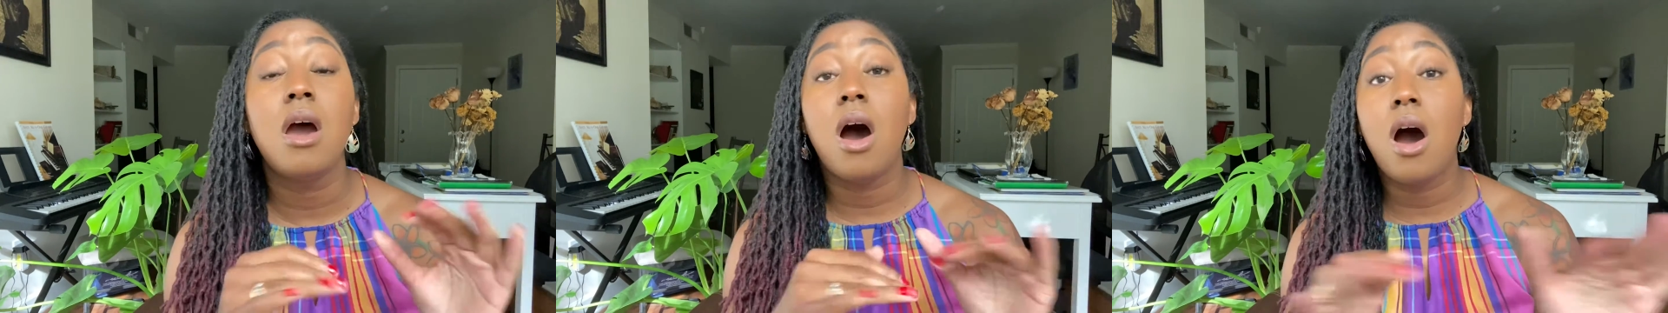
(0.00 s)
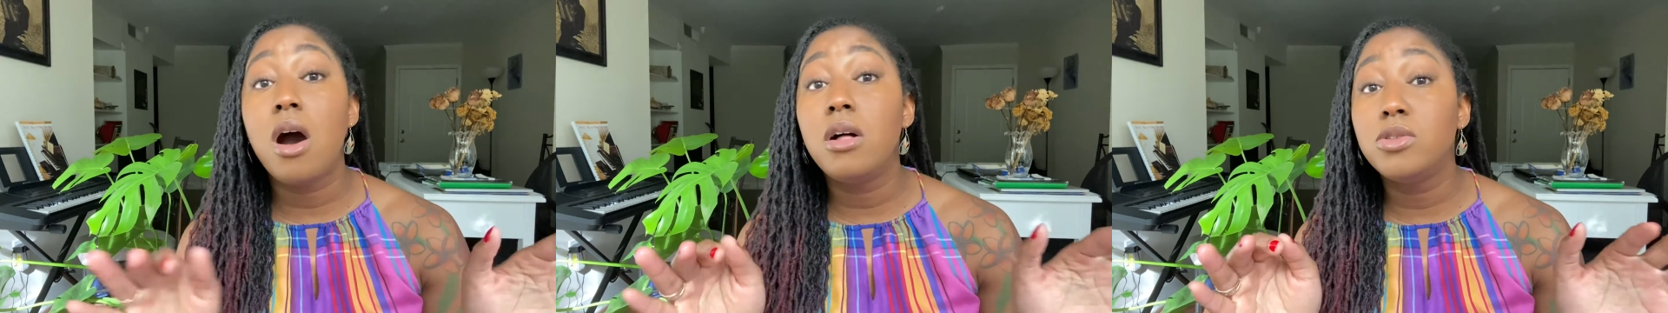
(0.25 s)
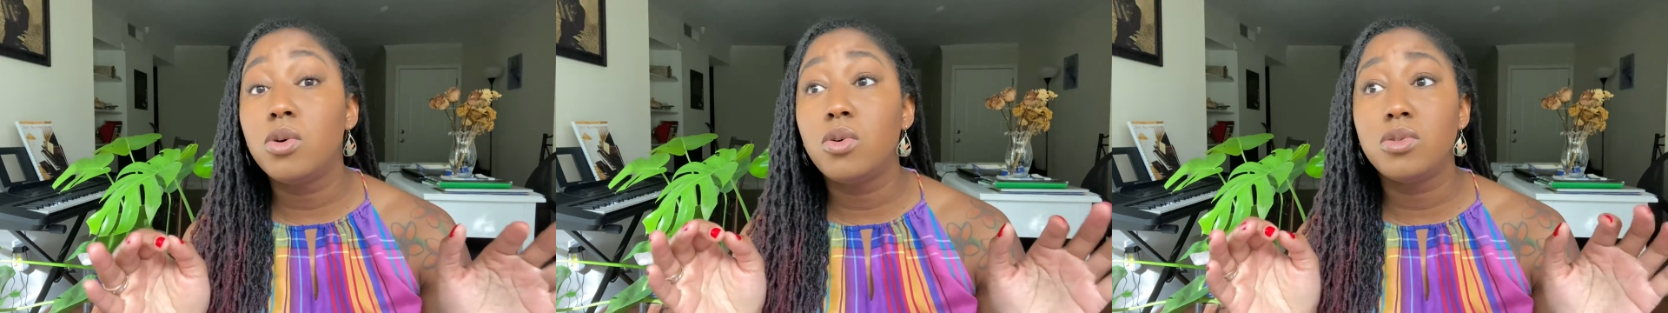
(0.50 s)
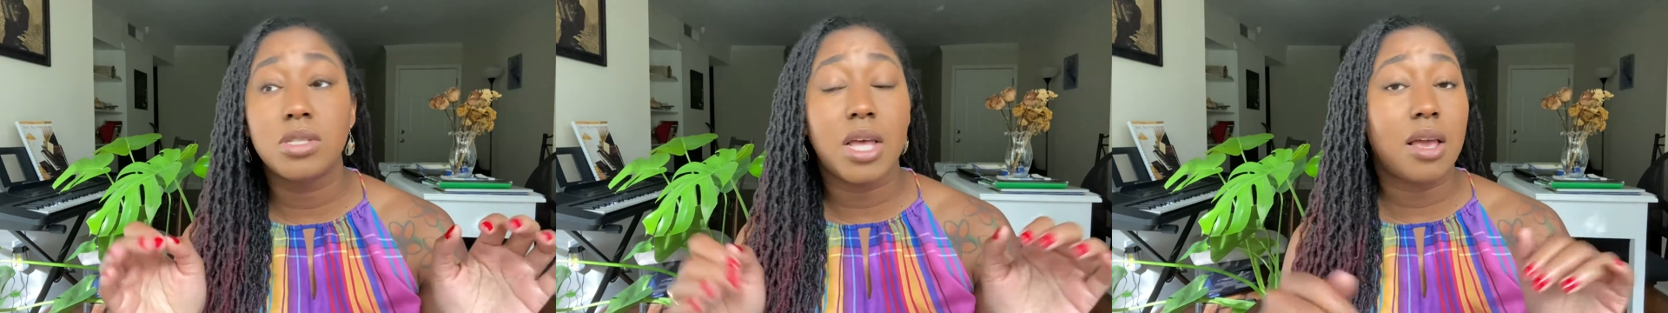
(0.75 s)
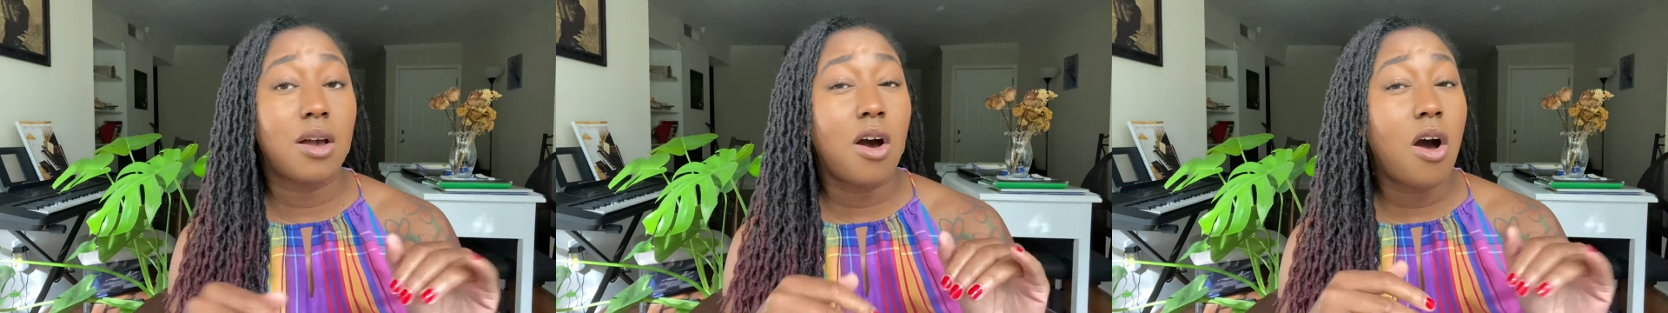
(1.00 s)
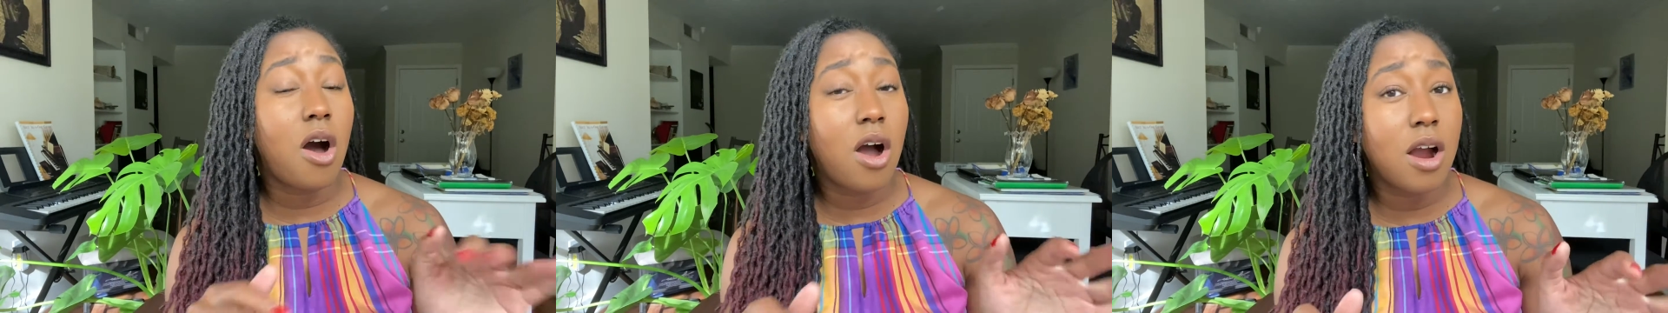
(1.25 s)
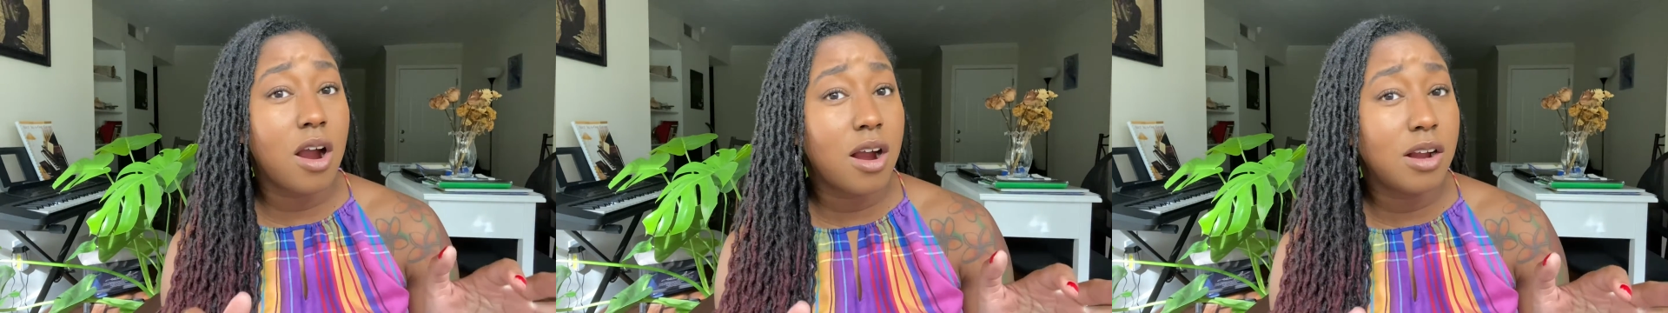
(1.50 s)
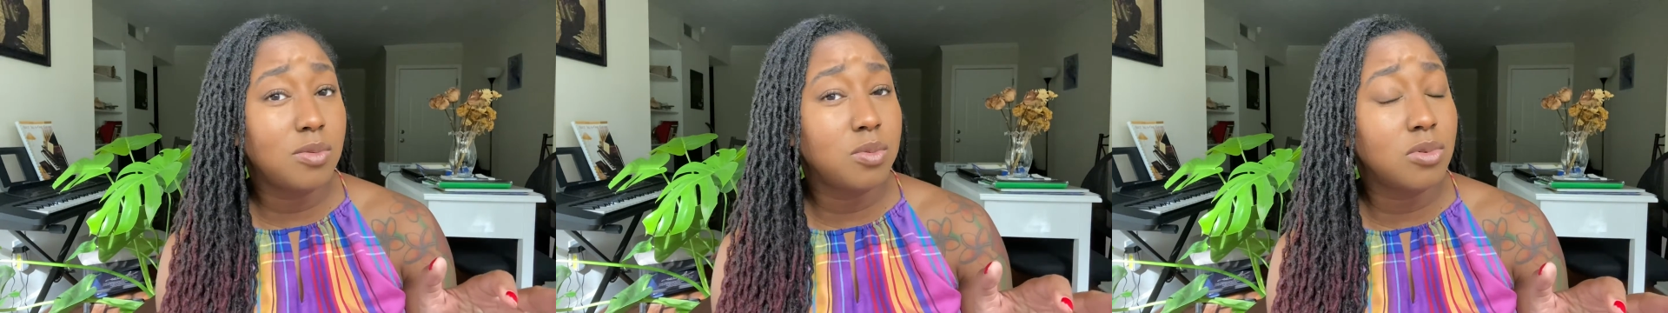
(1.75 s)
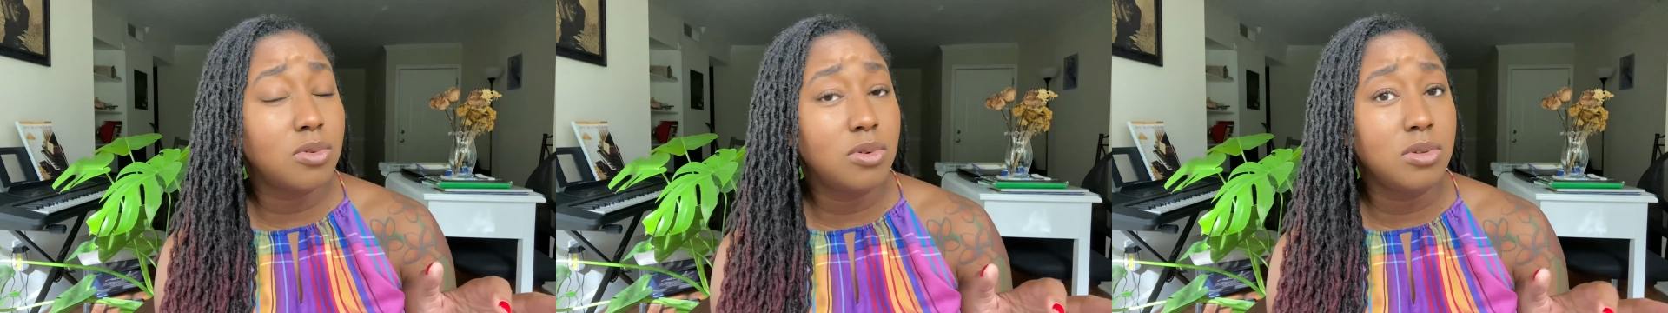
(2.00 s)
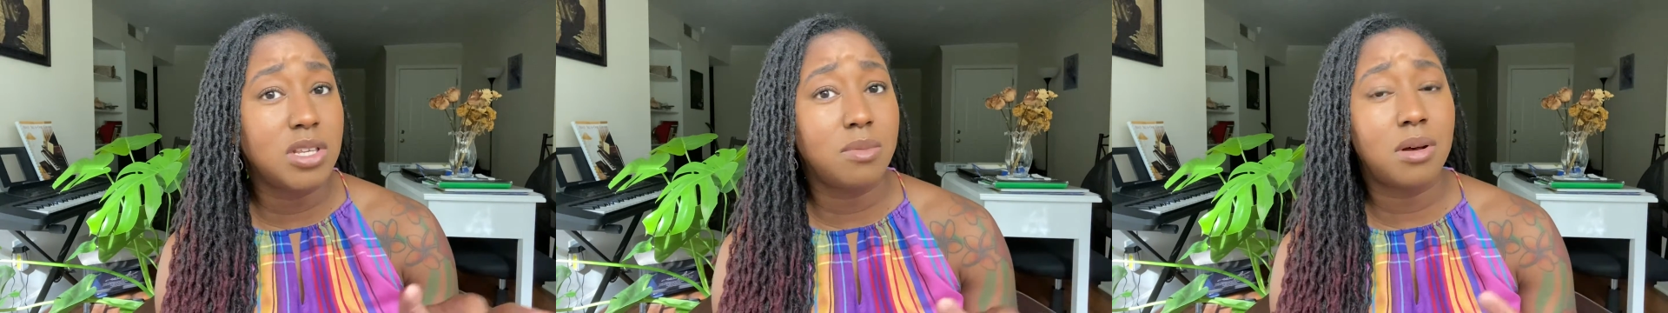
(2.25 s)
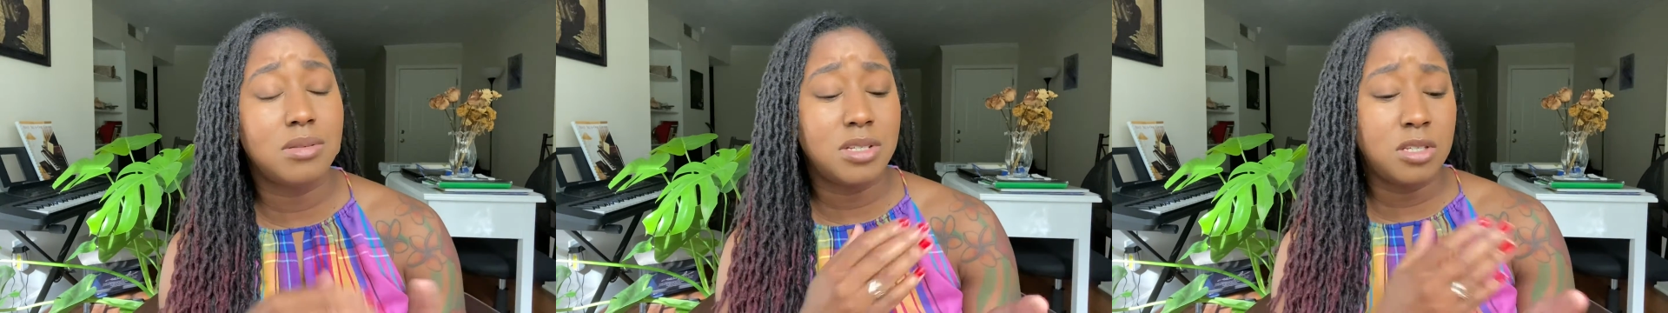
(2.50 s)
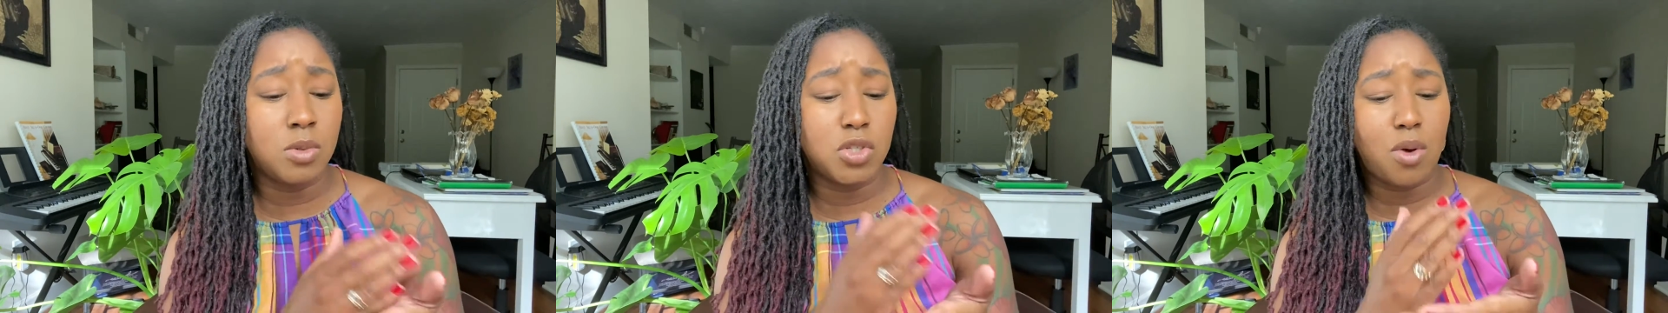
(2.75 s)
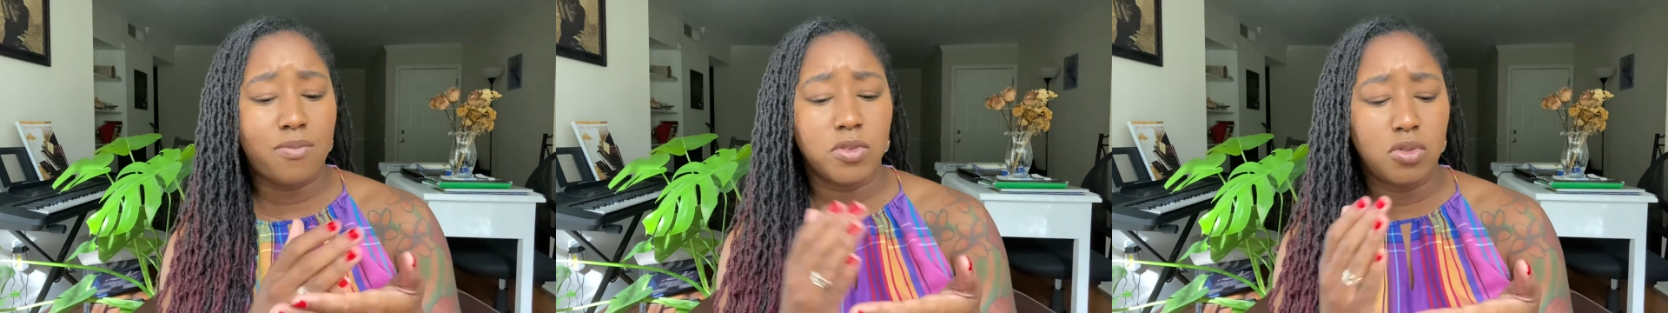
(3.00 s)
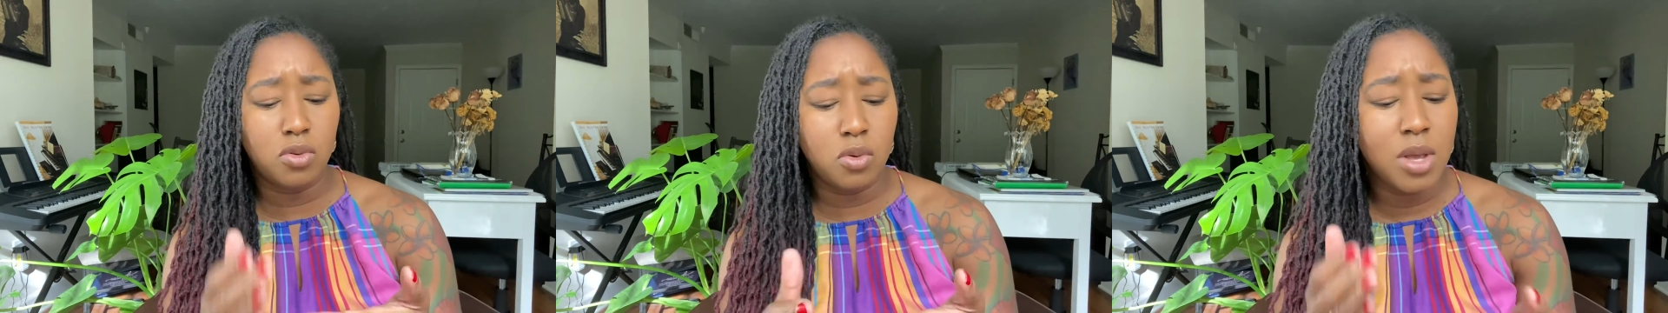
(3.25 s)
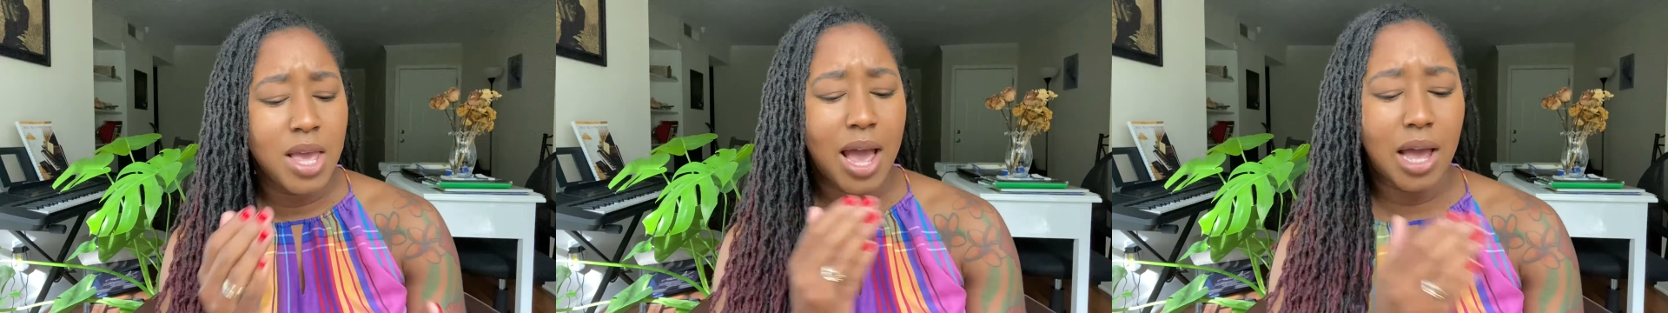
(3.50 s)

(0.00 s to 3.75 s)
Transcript: All those like hard rules about this is what you have to do,